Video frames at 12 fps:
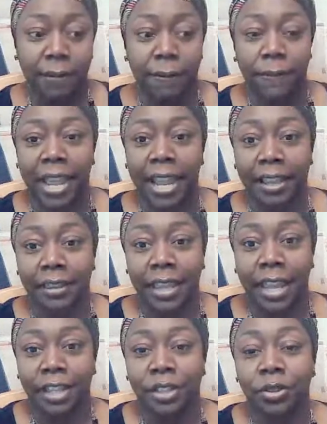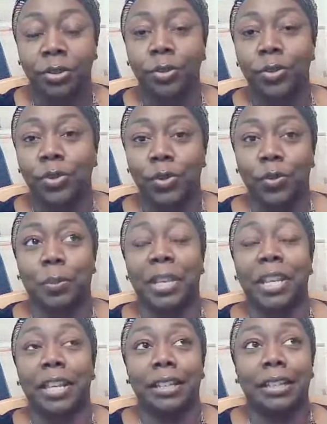fact that you
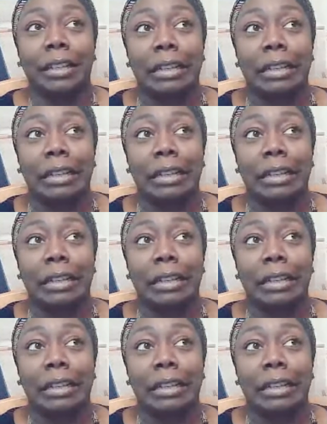spend